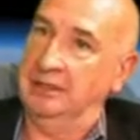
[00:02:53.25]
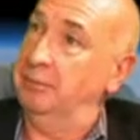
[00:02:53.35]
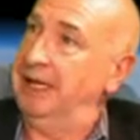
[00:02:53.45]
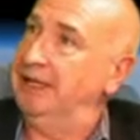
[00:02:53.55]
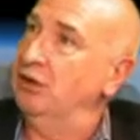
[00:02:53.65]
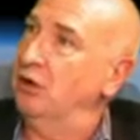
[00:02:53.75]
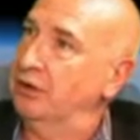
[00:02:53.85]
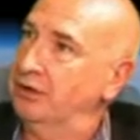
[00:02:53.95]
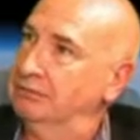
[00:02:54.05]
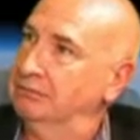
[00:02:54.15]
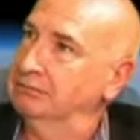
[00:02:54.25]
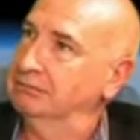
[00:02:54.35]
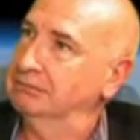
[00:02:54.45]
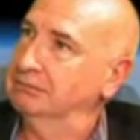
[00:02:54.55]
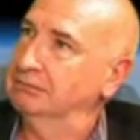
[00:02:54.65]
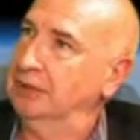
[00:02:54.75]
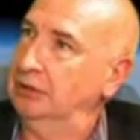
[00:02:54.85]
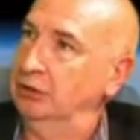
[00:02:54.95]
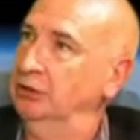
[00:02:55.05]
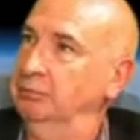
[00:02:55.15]
had to be ignored.
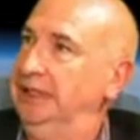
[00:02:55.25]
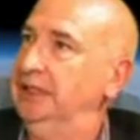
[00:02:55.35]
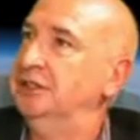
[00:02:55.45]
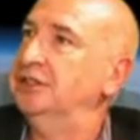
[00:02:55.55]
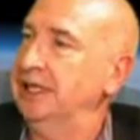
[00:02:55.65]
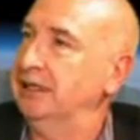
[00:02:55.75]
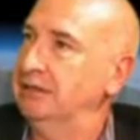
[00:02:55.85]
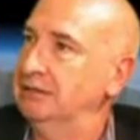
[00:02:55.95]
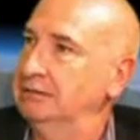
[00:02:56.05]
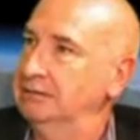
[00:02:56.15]
It couldn't be considered.